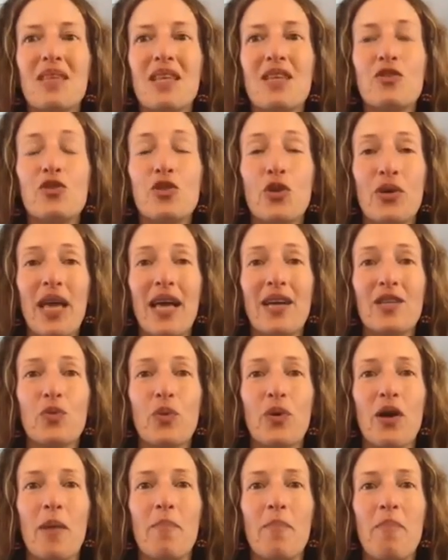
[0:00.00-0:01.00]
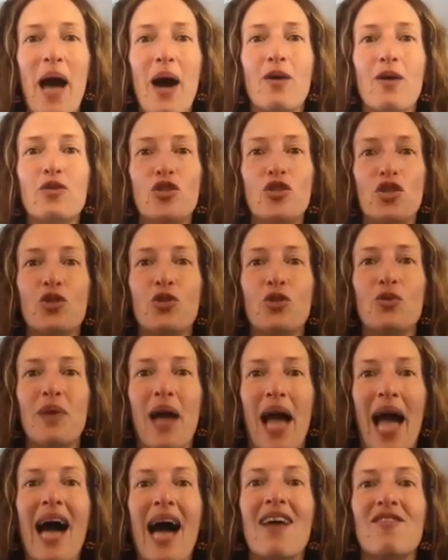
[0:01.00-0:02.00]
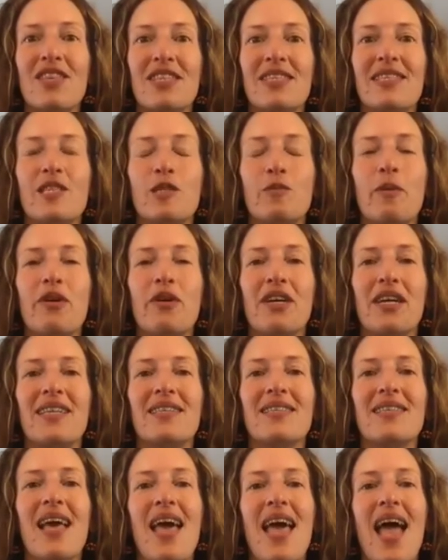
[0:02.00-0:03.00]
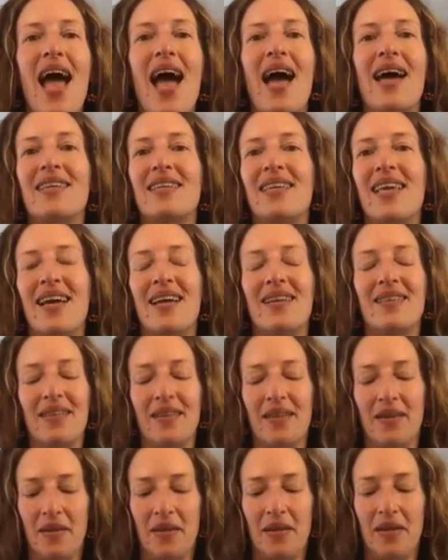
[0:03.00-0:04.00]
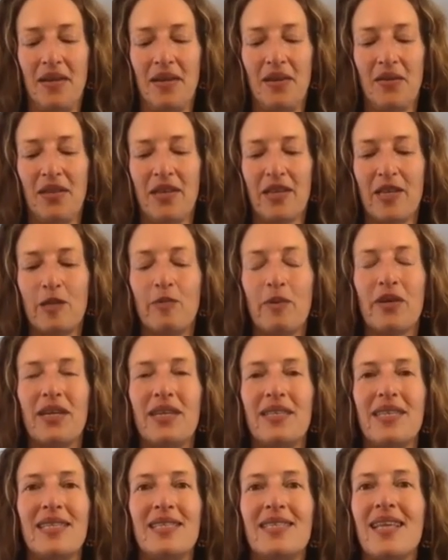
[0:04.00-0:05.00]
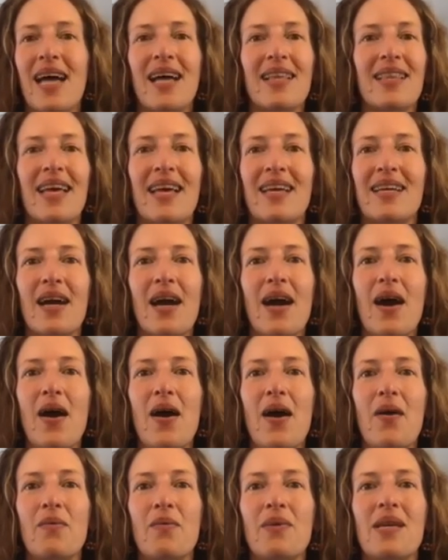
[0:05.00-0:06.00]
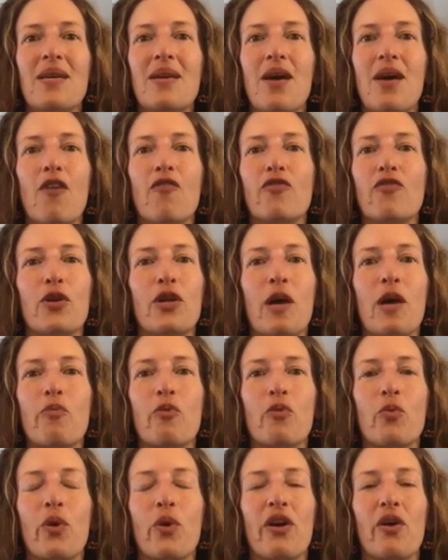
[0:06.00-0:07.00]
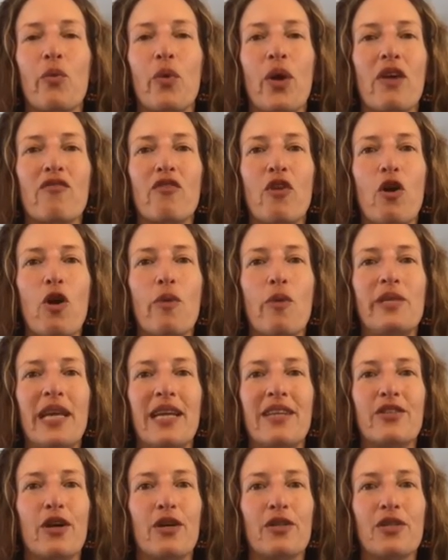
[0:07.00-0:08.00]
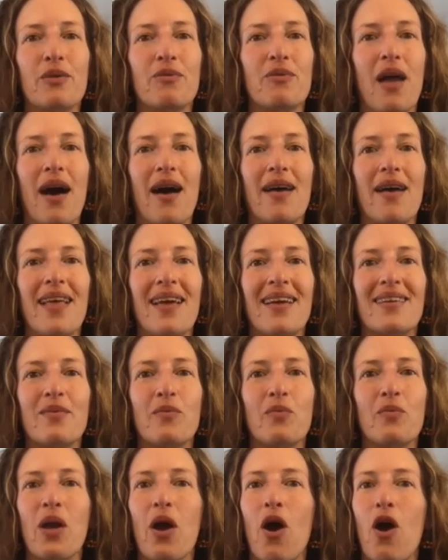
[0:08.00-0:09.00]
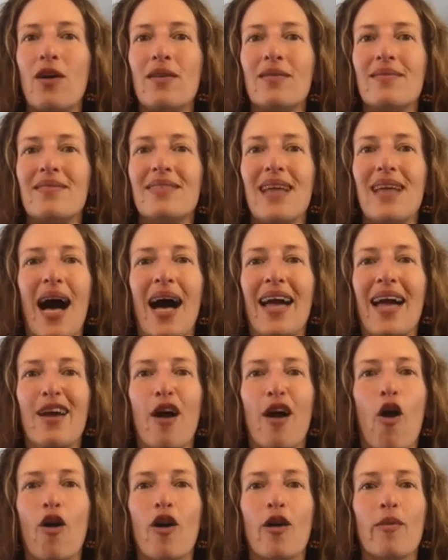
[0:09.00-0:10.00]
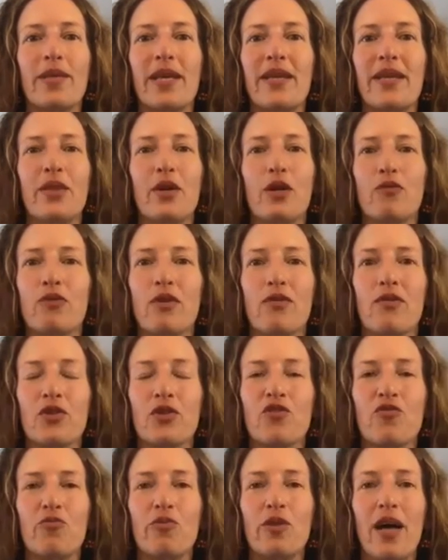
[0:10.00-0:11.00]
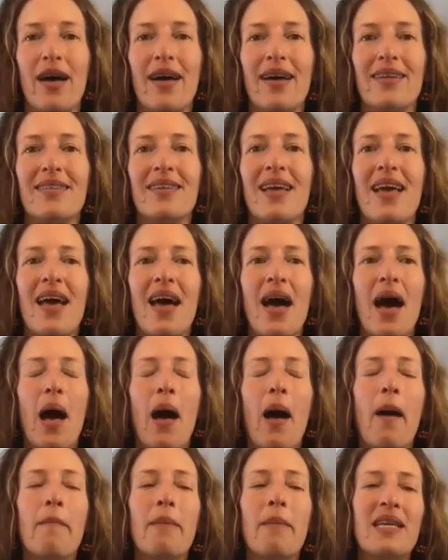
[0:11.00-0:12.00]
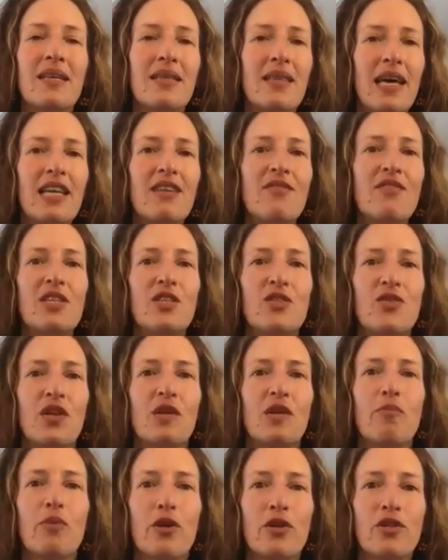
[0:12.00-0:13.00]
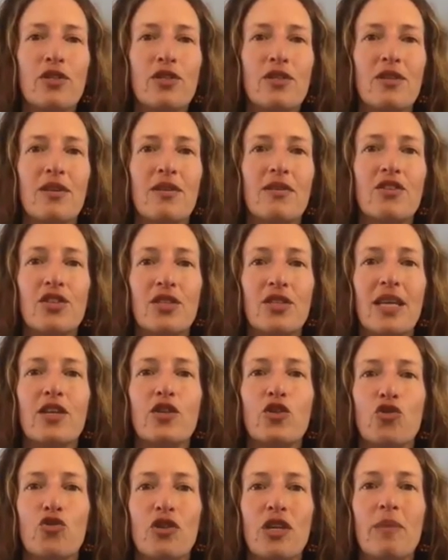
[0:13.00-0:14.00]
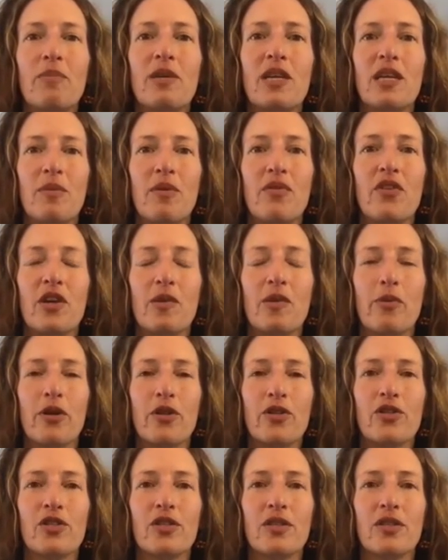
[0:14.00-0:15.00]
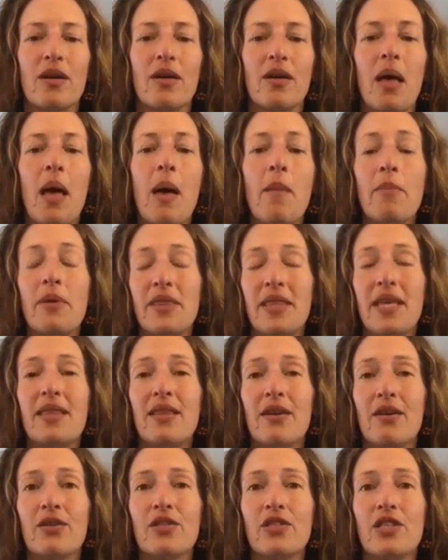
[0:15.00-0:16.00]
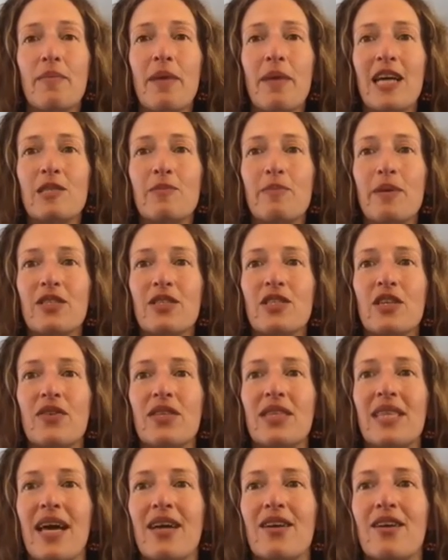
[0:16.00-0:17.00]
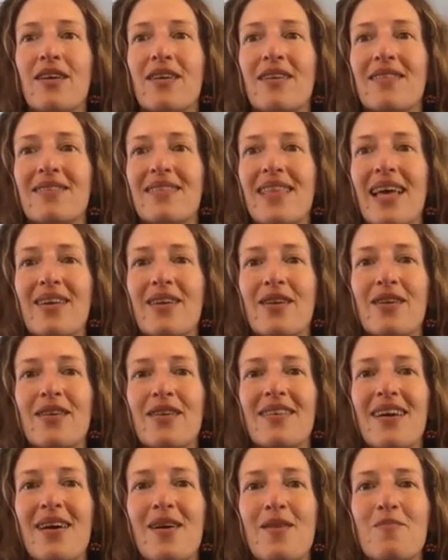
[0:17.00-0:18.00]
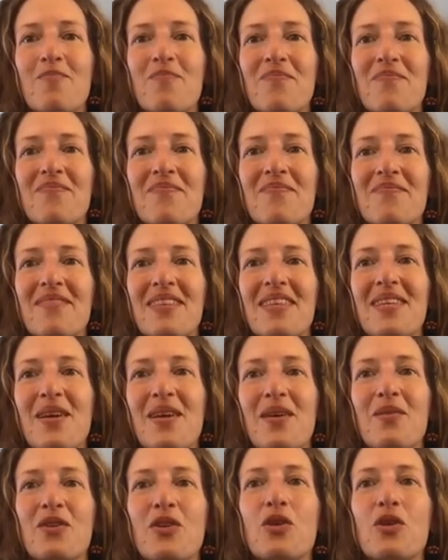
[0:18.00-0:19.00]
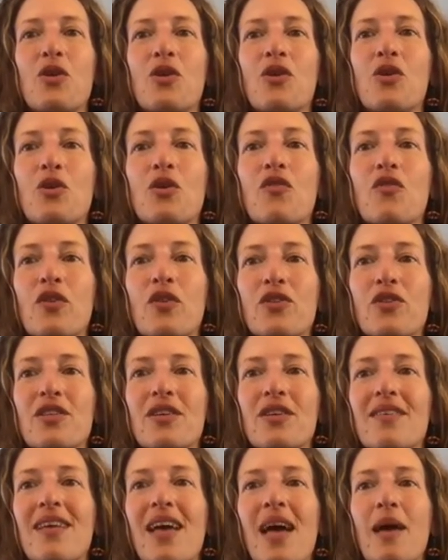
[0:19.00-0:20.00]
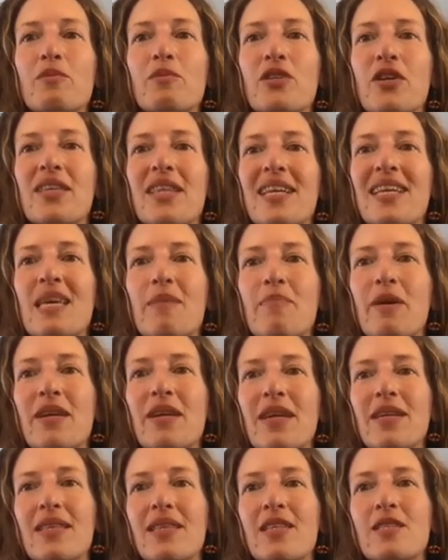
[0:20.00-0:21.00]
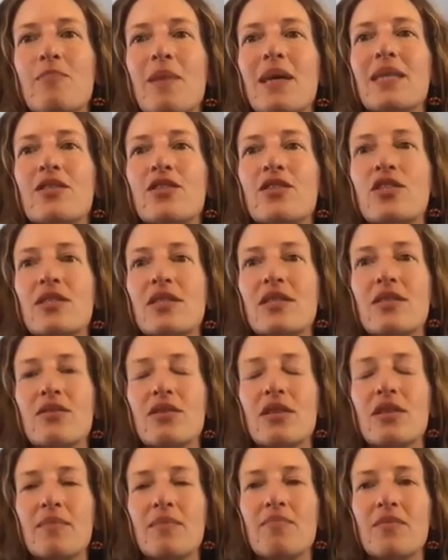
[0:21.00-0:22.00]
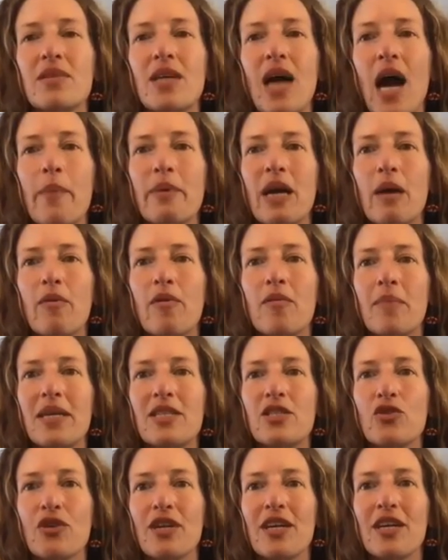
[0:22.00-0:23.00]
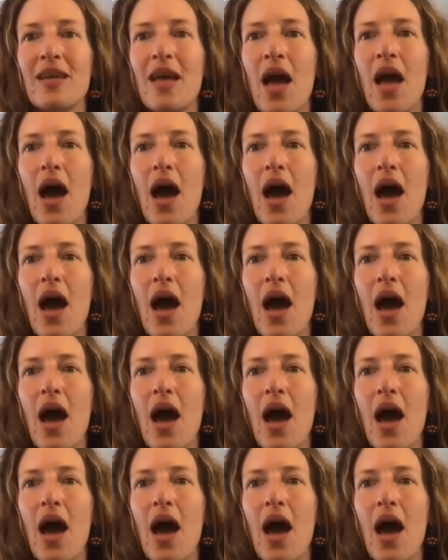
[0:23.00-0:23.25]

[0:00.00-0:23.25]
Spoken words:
So yes, we're about to have this experience. And again, you know, the experience, it's not like, oh, we all float upward wearing white robes. And it's also not like we all die horribly in their rivers of blood. And a lot of it is very personal, just like a dream can be very personal. But then there are some aspects of it that are you know, universal. Sorry that I keep on getting these messages that are hopping up on my screen.